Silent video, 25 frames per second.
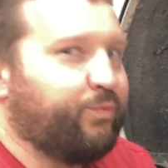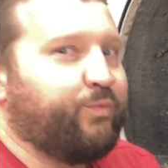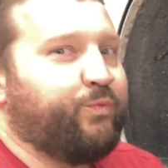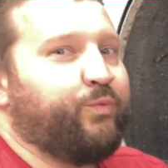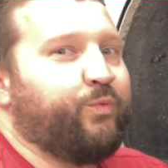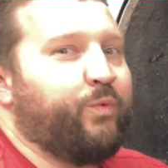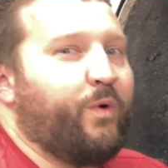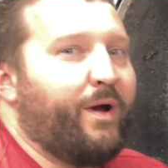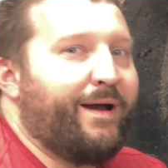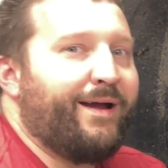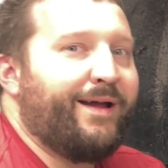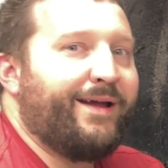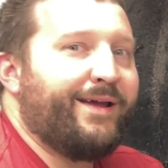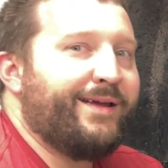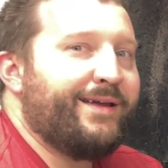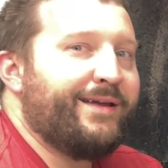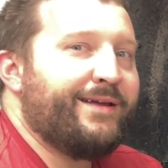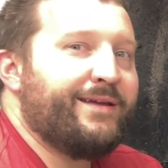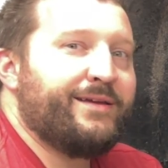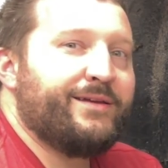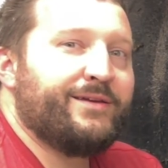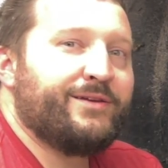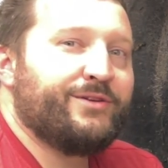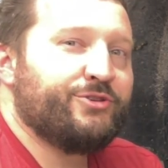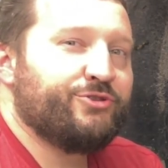
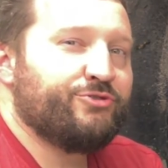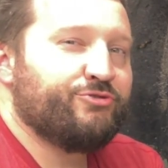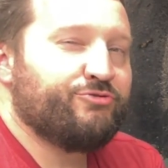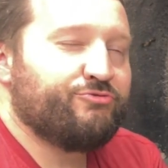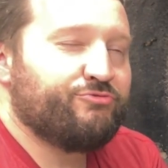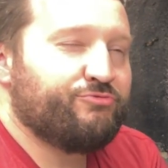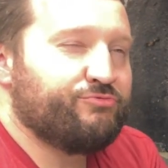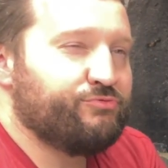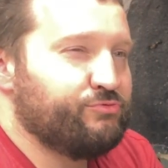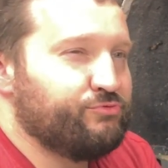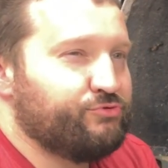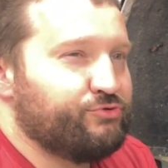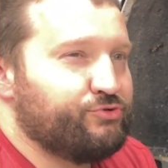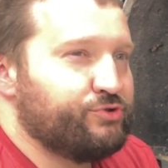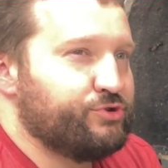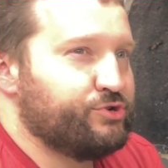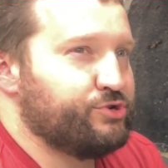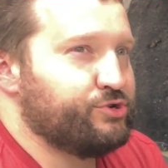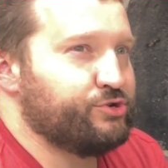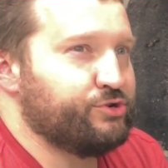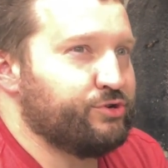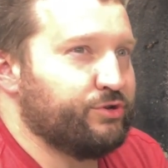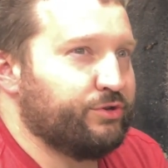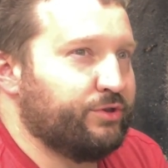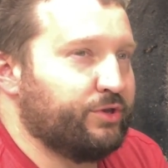why
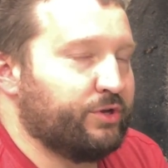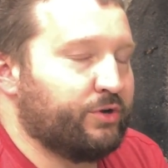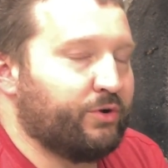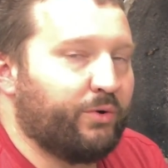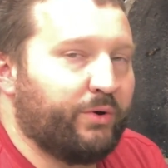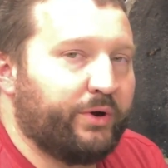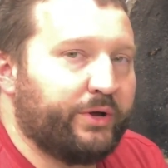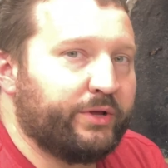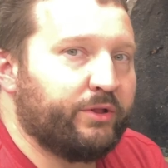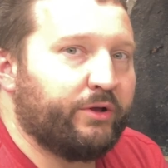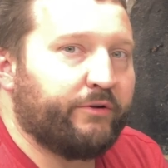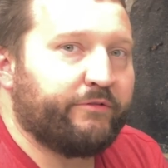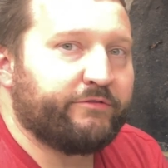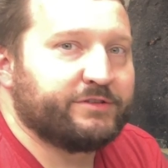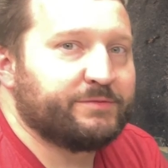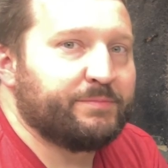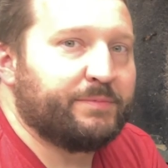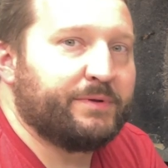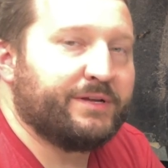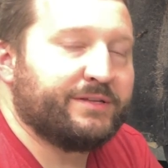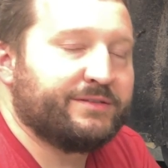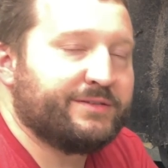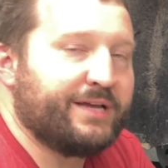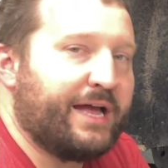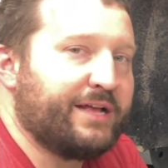should the coilovers
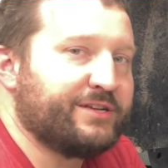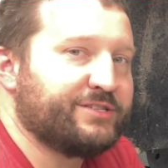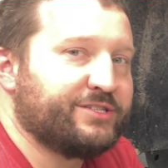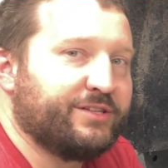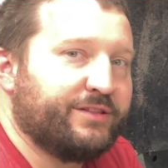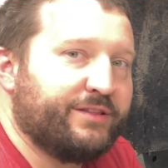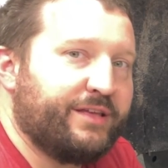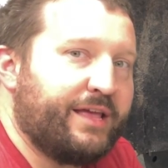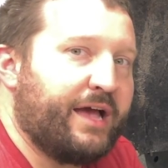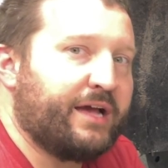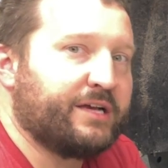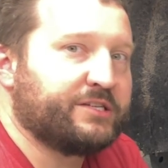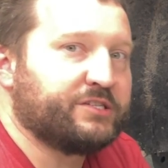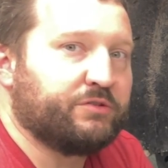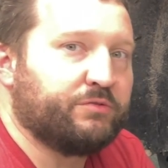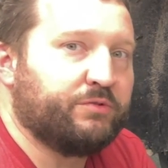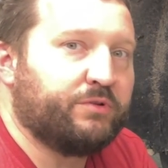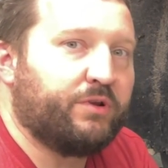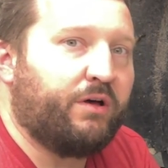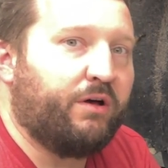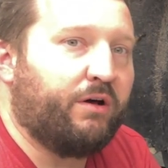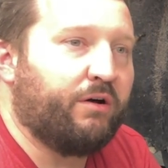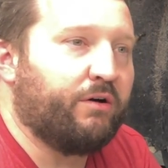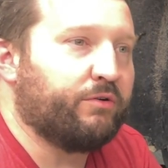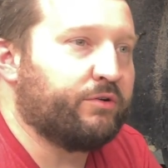be attached to the axle at
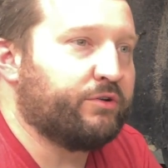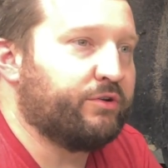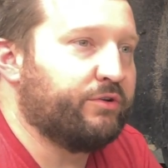all?